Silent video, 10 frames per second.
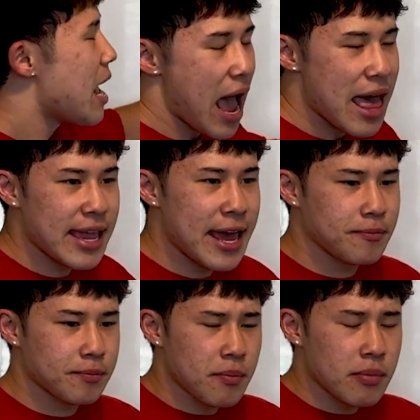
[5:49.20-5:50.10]
And
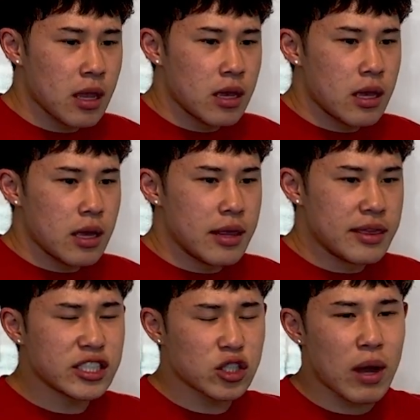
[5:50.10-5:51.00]
then
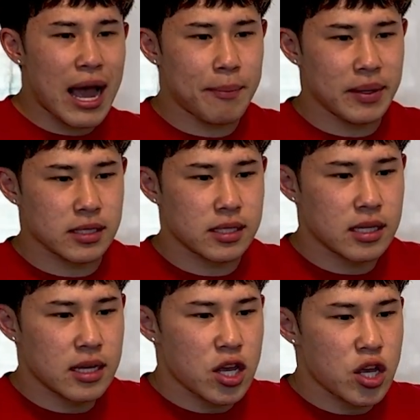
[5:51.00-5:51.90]
this is what happens.
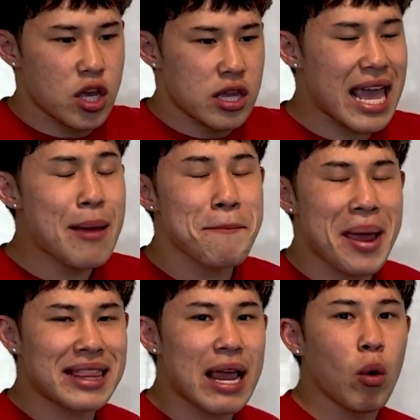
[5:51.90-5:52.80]
They
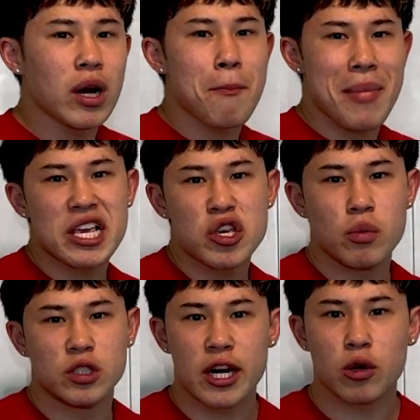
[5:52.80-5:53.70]
want to make you
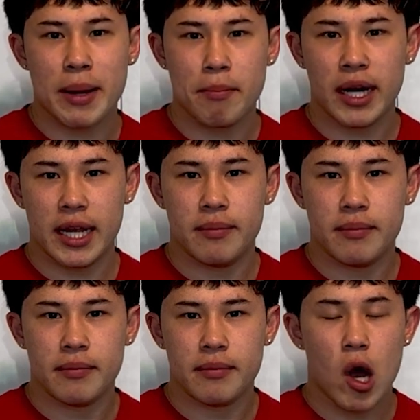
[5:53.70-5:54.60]
generate money.
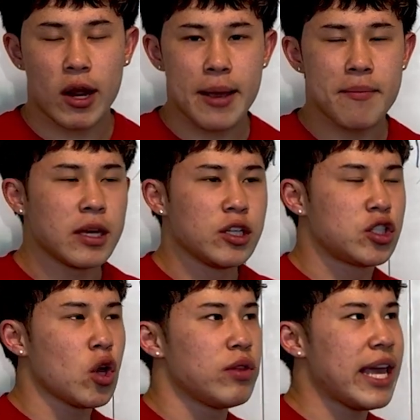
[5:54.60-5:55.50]
Okay,
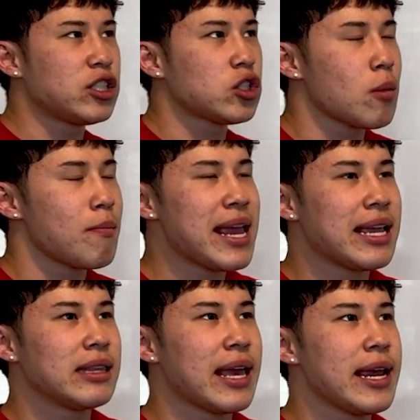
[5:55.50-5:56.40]
so you
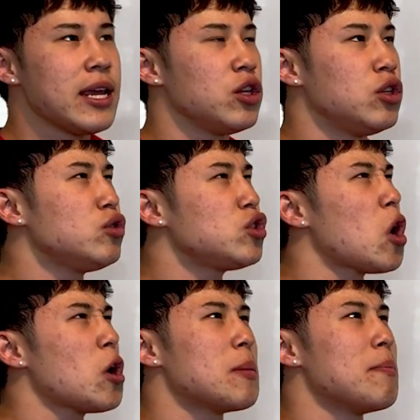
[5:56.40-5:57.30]

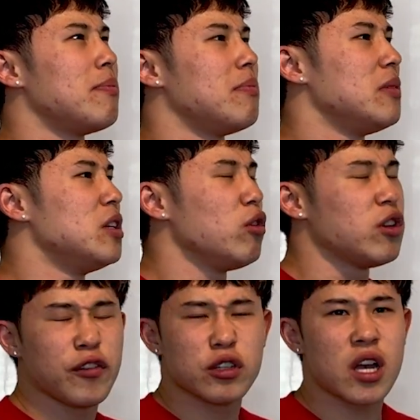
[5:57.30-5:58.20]
start, your
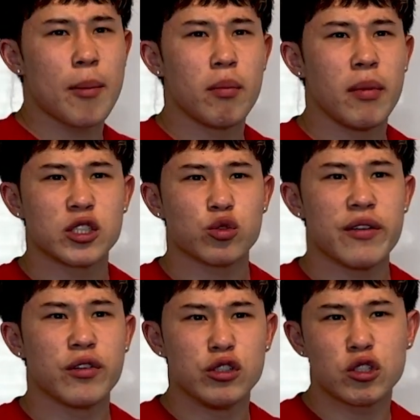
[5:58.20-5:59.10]
first couple months,
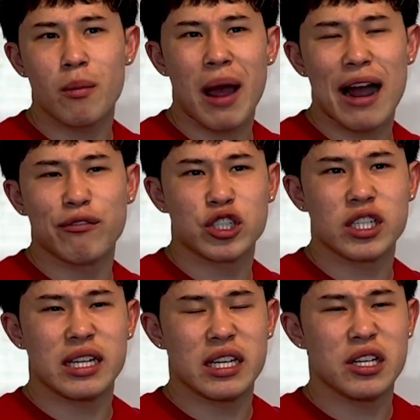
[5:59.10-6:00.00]
whatever, you start averaging,